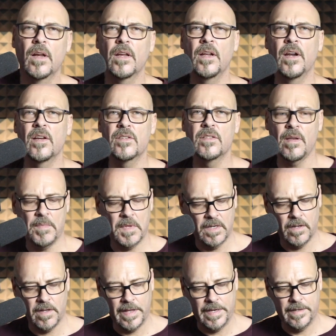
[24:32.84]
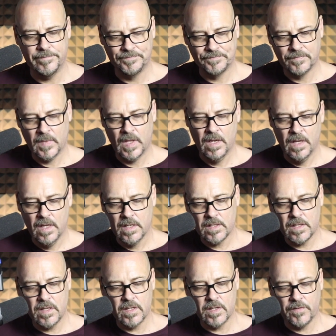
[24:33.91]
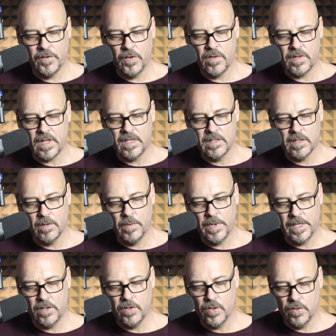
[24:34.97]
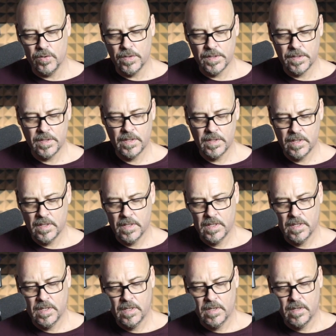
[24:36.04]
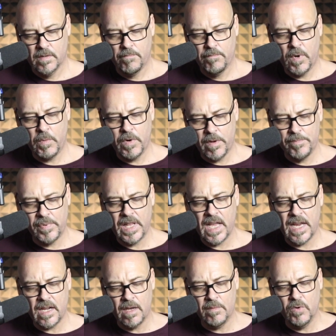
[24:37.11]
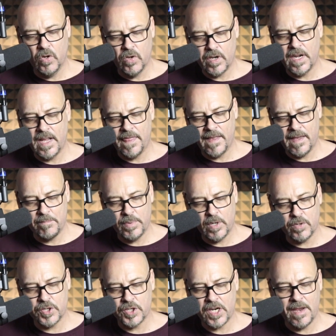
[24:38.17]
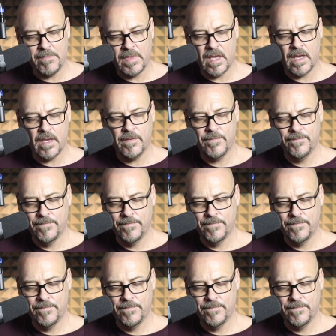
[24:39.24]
You know, something like that. So there's a few things that we can use. But when I'm playing, I'm looking at that box shape there.